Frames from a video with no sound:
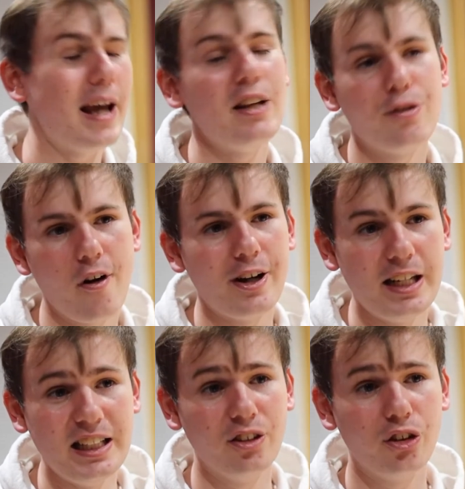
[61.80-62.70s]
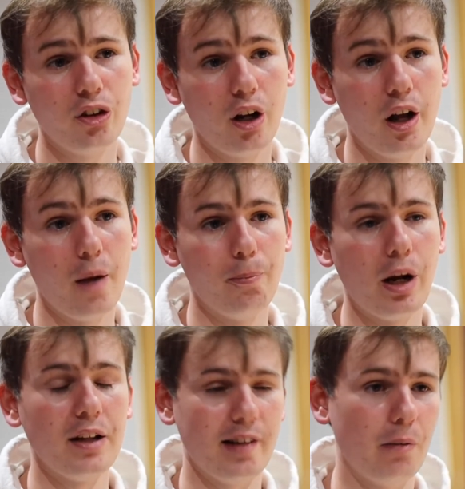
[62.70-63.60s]
MA is very niche.
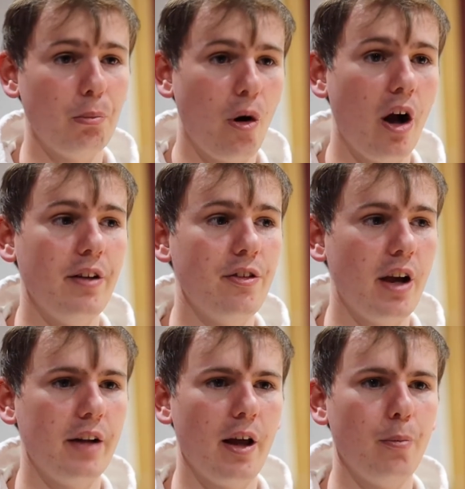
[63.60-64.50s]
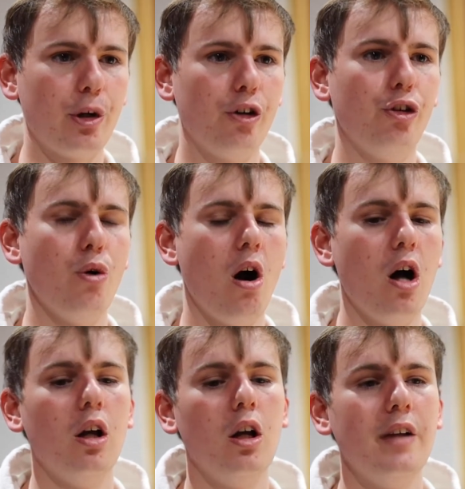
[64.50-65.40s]
I take pride in saying that because you are
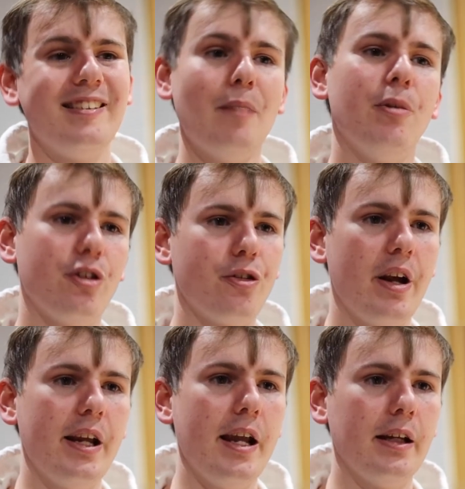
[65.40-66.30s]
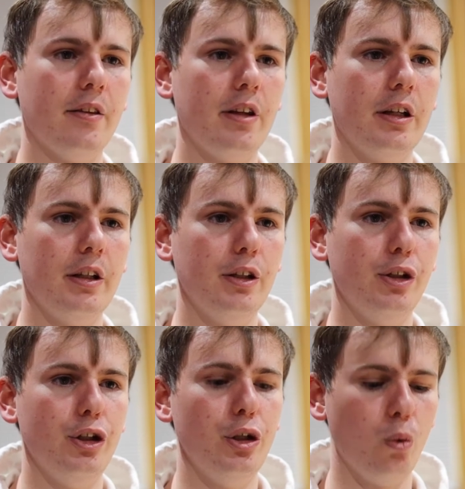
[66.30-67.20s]
demonstrating that
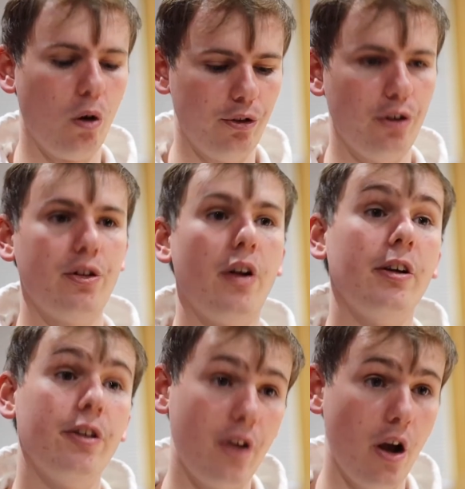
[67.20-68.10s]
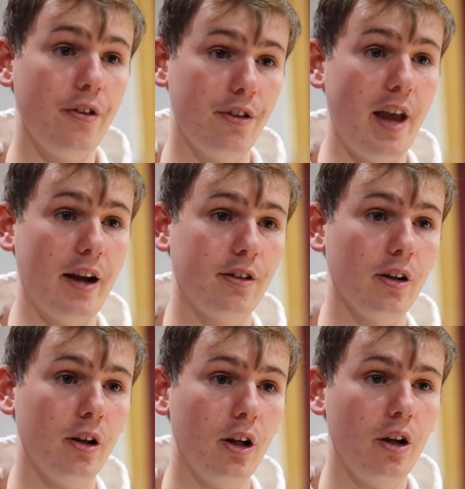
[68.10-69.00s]
you want to study a certain
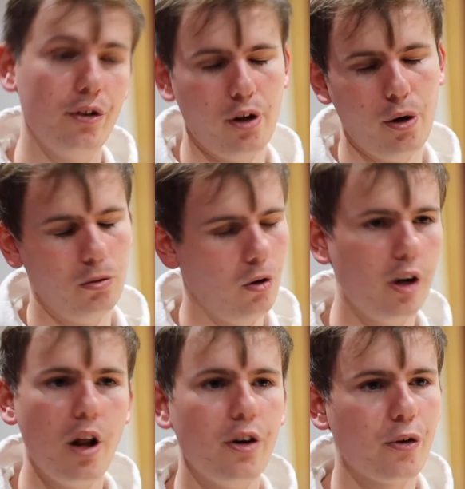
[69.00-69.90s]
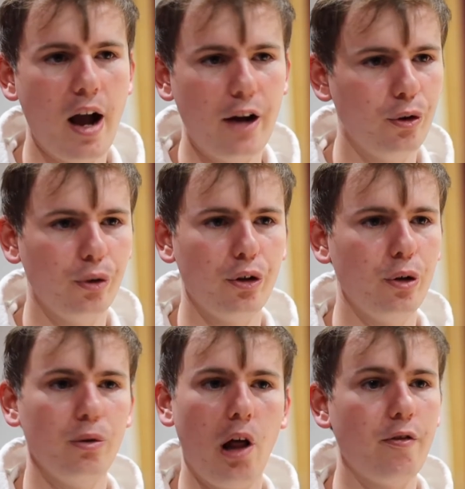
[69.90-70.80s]
sector. So on an undergrad, you'll
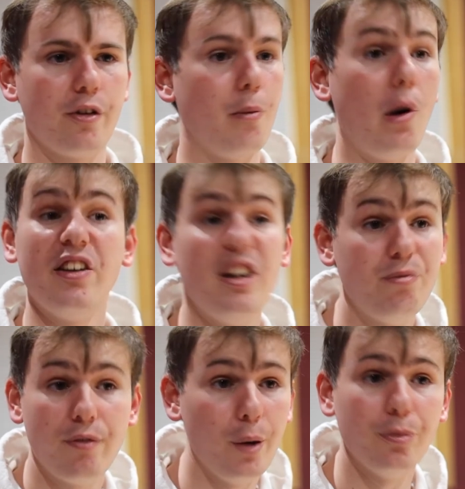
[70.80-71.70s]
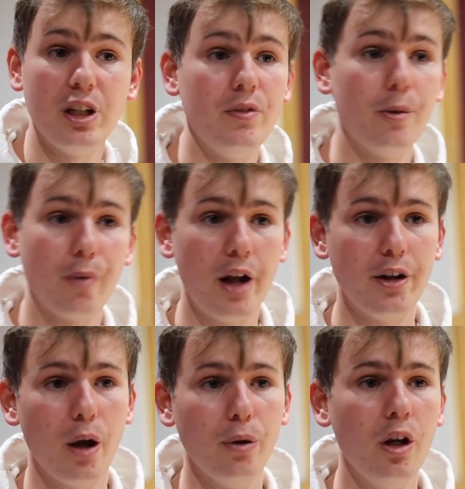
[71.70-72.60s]
do, like for example, I did film, TV and
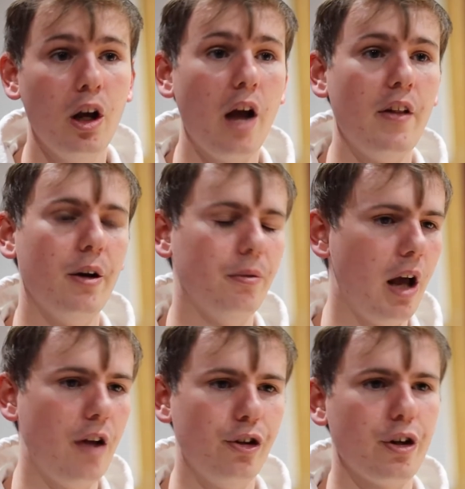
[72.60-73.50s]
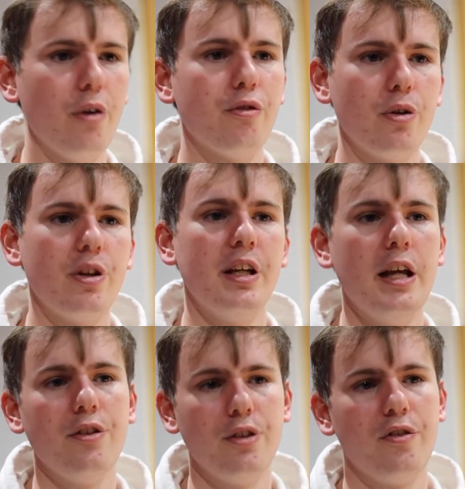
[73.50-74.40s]
radio. And then as you go through the
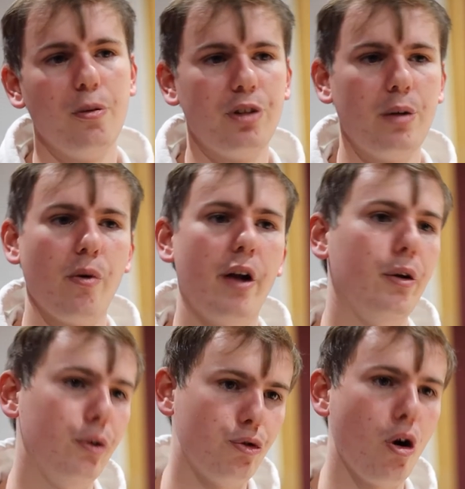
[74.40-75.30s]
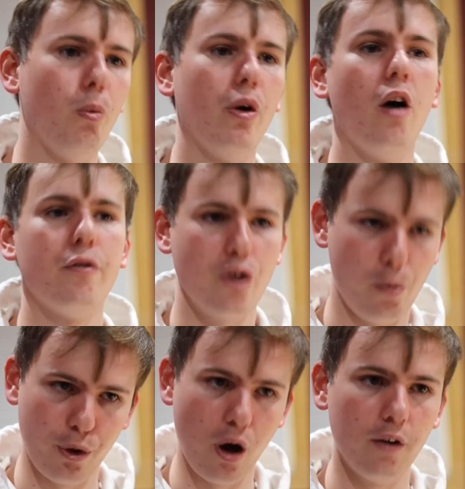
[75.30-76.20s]
years on the film, TV and radio, you drop one
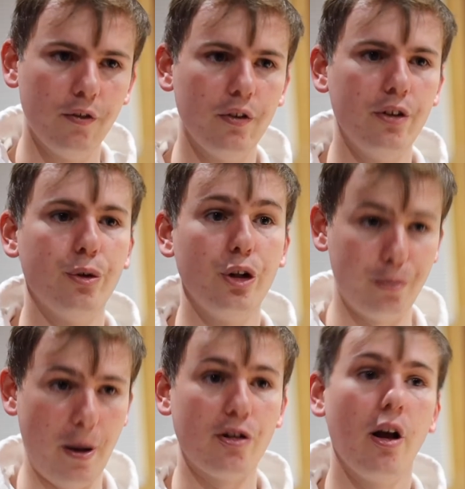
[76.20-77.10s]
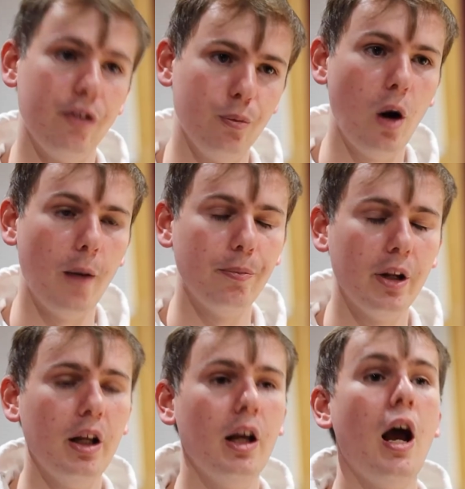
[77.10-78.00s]
off until you specialize in one.
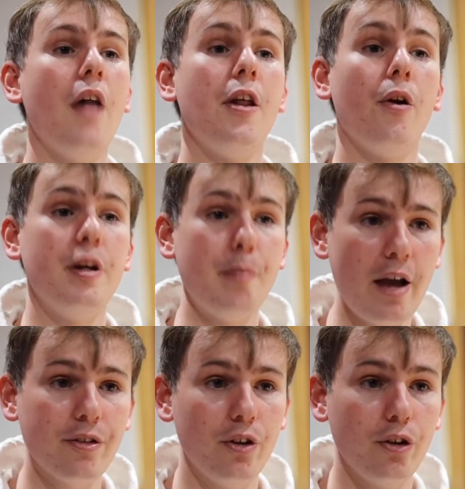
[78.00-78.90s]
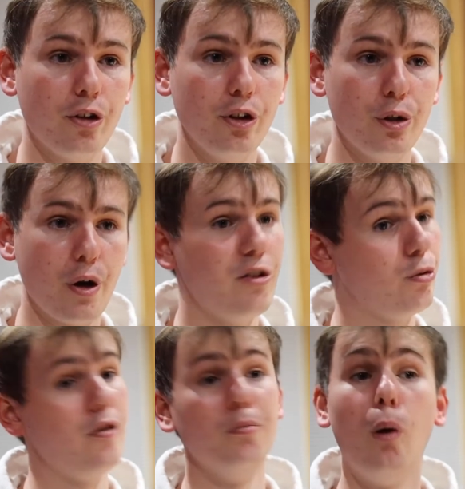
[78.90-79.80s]
And then on your master's, you go into
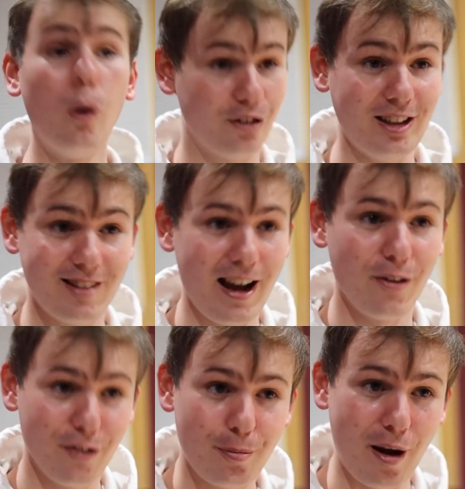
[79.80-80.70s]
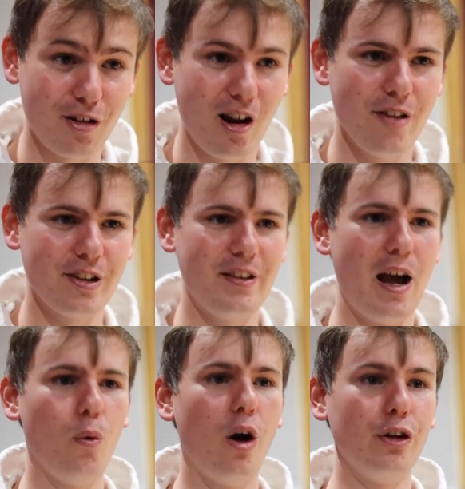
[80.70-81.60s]
even more detail than specializing in
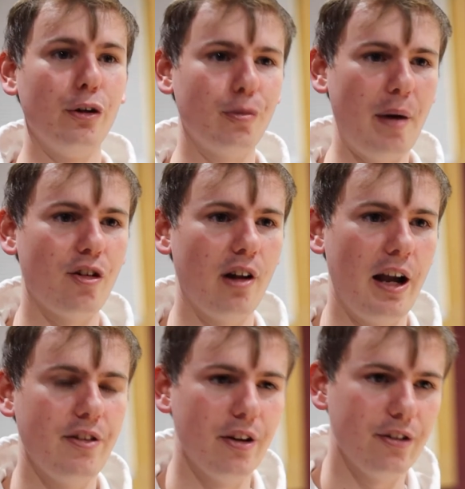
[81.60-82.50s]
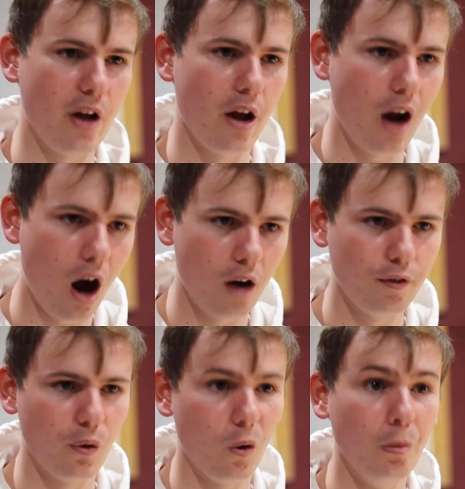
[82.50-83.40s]
that one. You specialize in a certain art
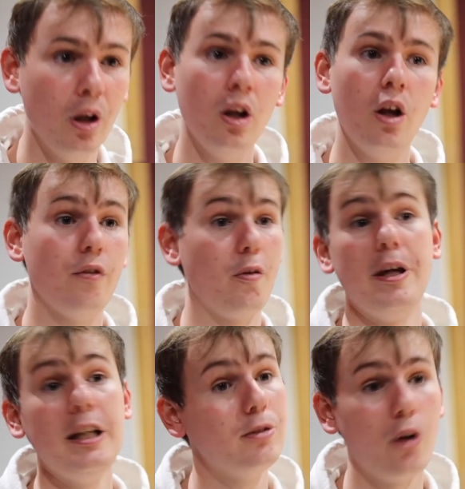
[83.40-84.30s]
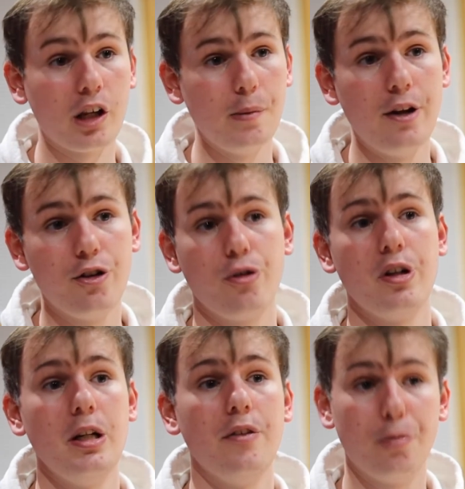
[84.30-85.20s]
form. For me,
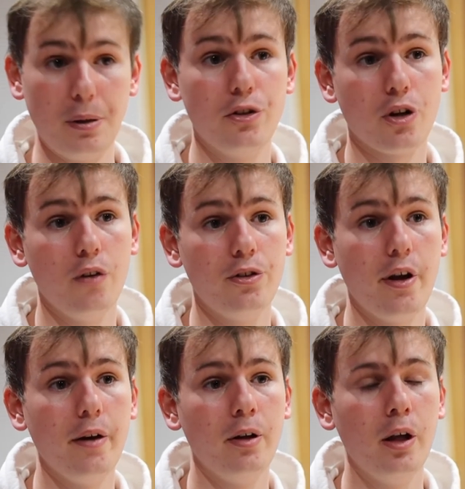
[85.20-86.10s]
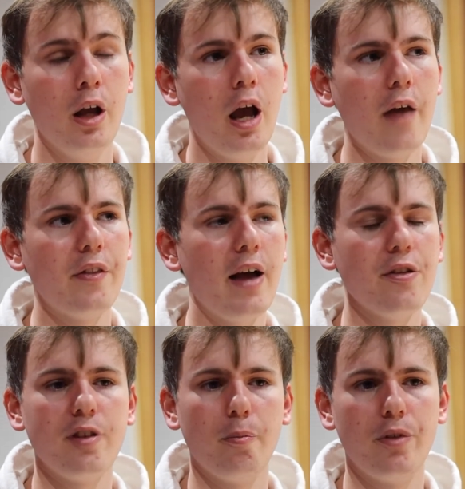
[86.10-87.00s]
documentary and speech content. And that's
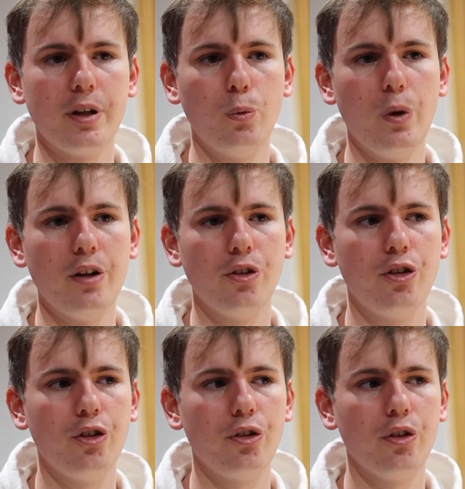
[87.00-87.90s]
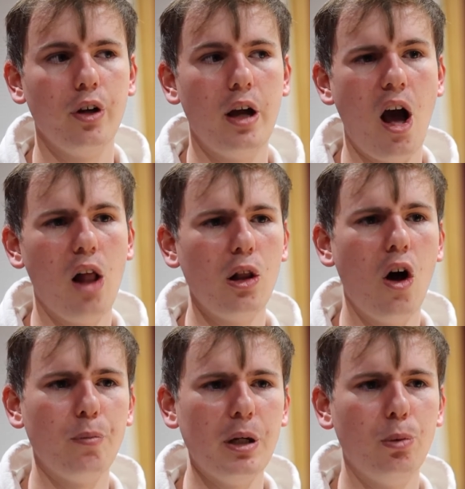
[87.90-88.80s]
something which a lot
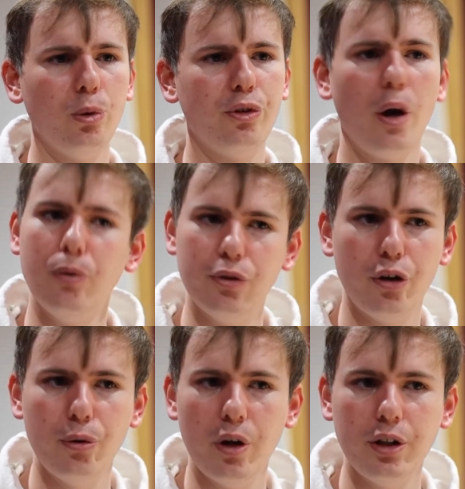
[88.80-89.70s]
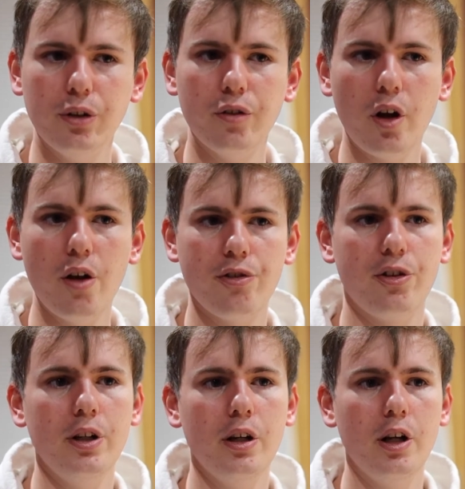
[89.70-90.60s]
of people don't do at
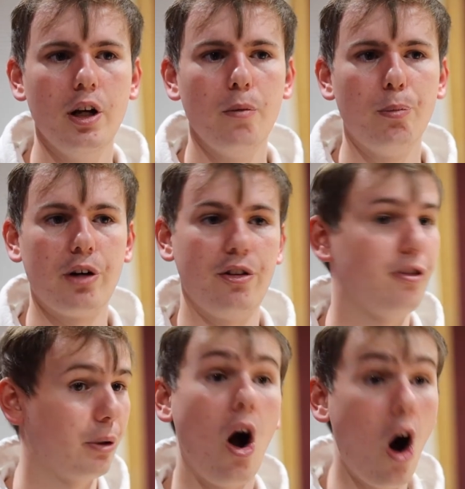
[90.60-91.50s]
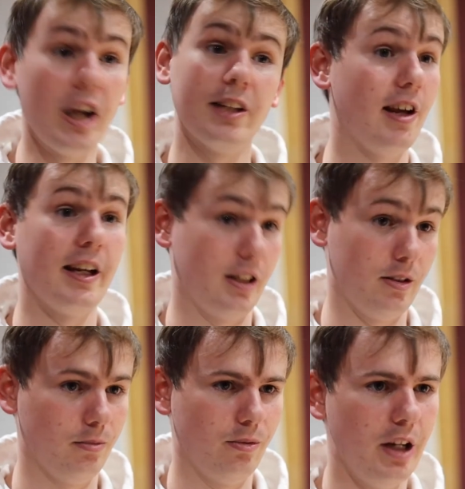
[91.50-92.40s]
university, because it's something I take
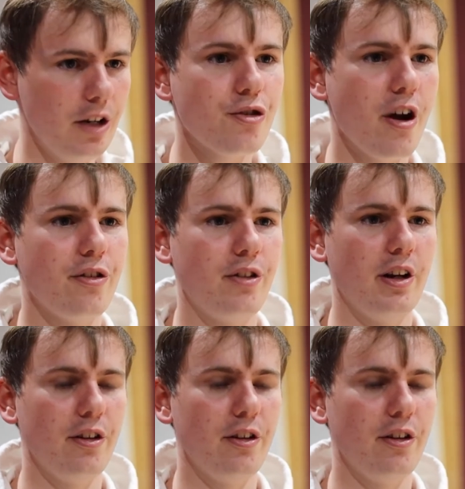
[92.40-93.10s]
interest in.